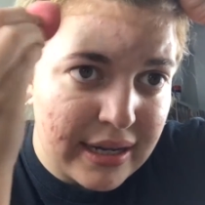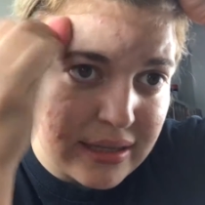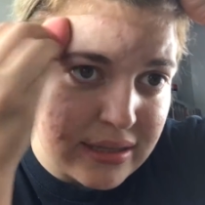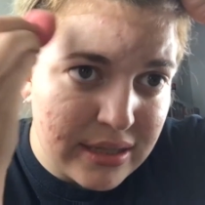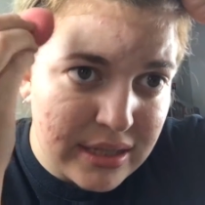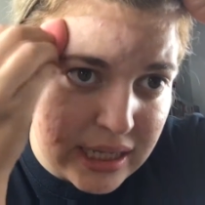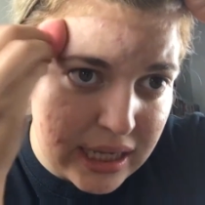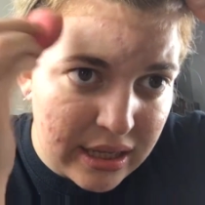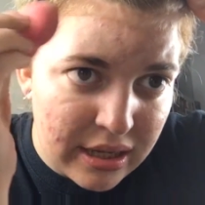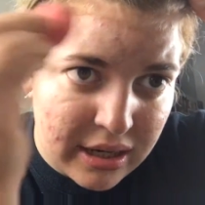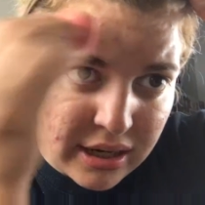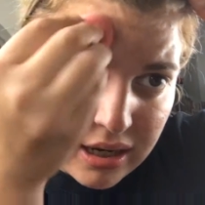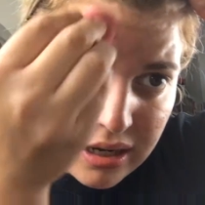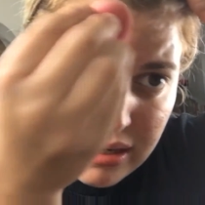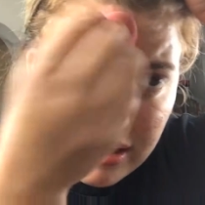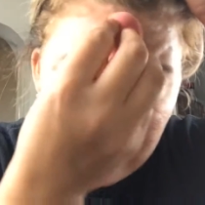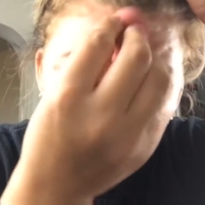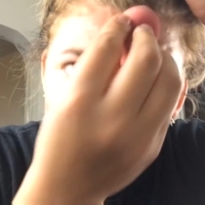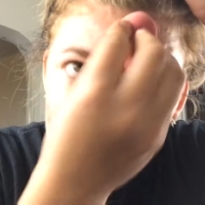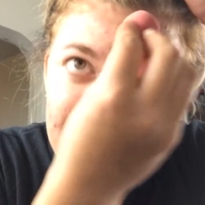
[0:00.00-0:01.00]
concealer
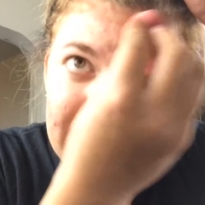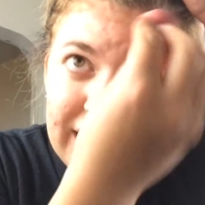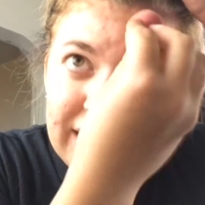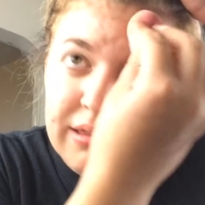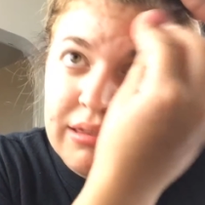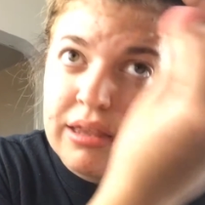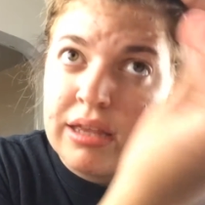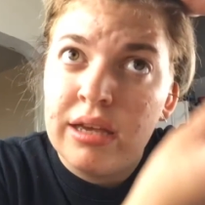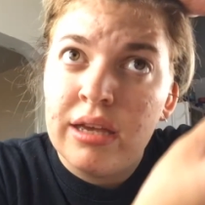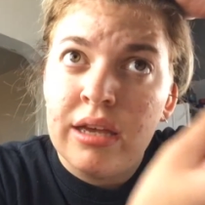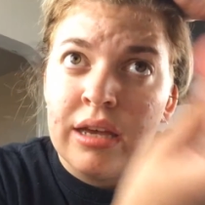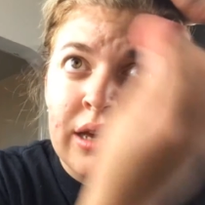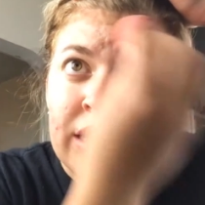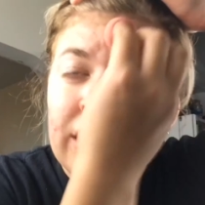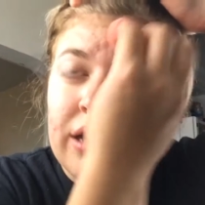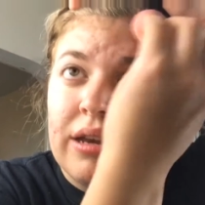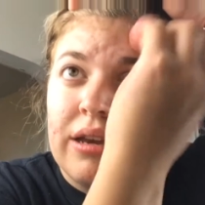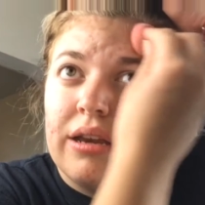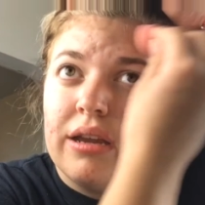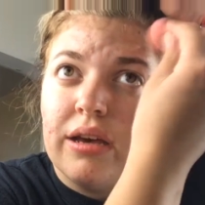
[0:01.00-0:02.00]
underneath.
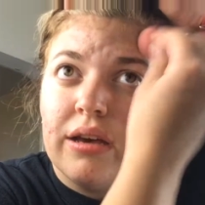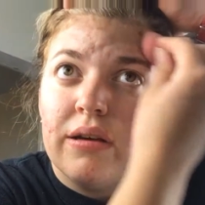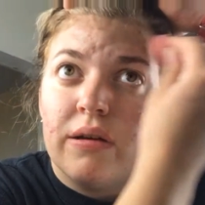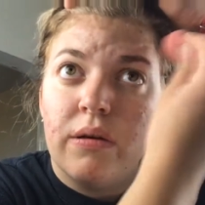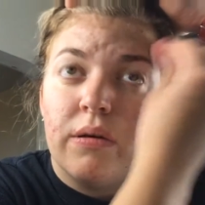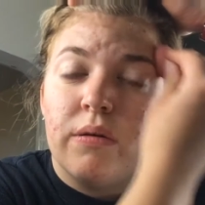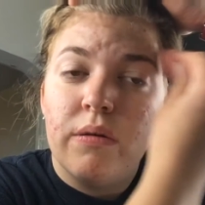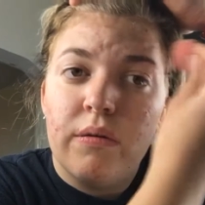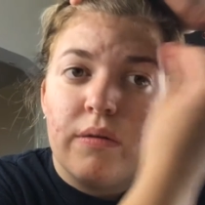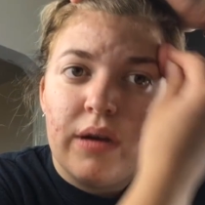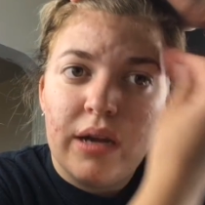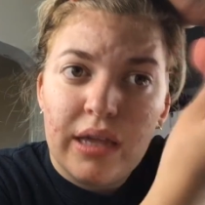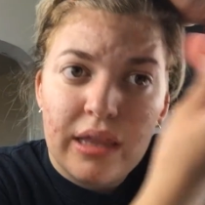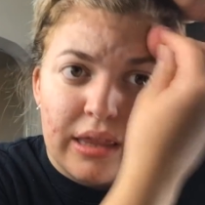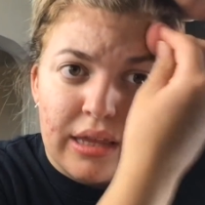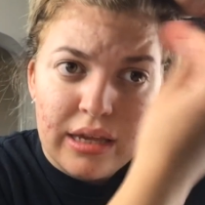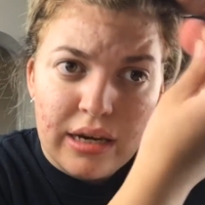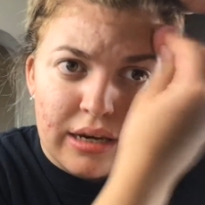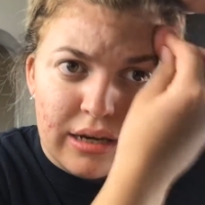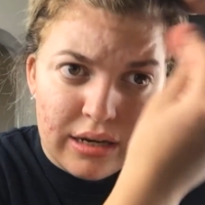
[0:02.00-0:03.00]
No,
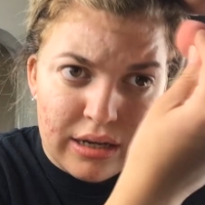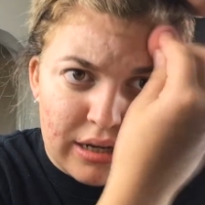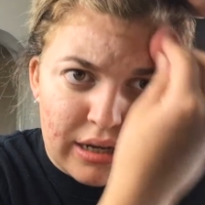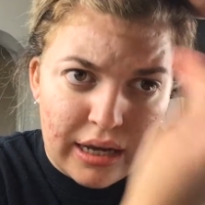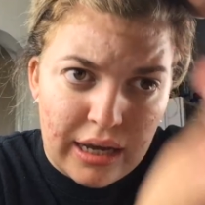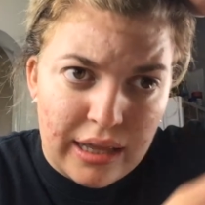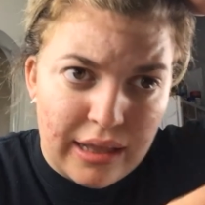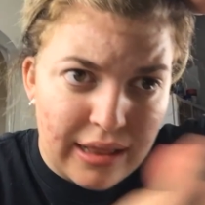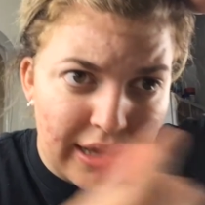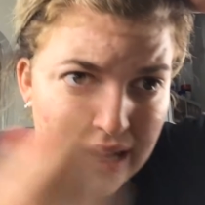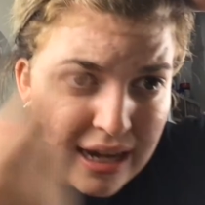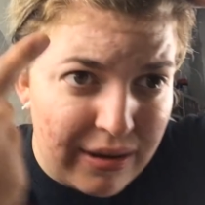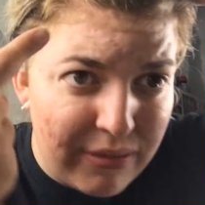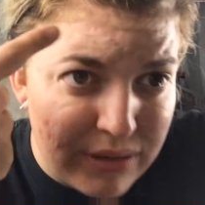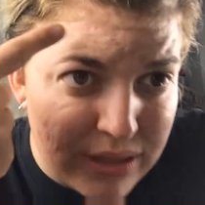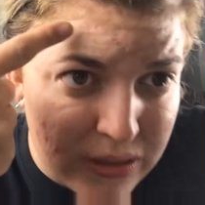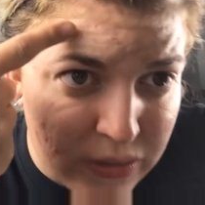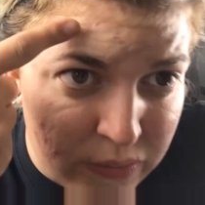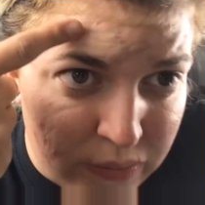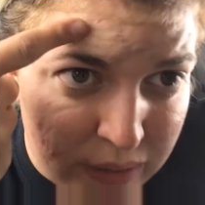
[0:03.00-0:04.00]
nothing. And that
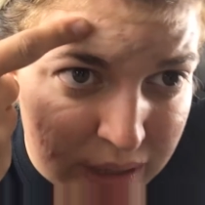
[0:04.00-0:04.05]
was a